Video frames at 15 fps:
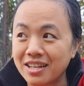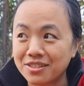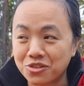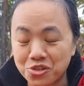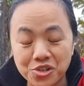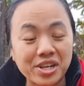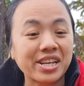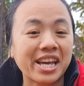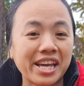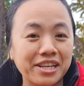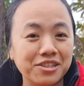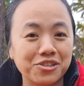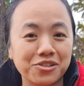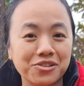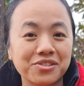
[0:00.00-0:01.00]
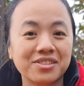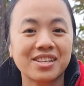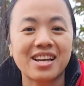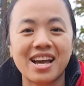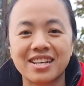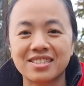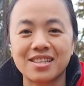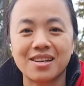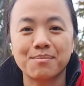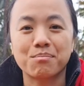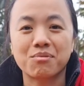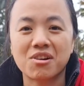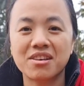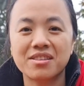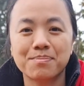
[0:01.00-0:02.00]
sugarcane juice as a
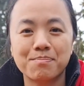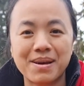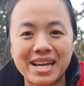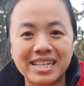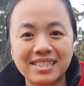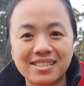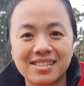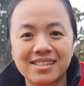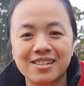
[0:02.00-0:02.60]
broth base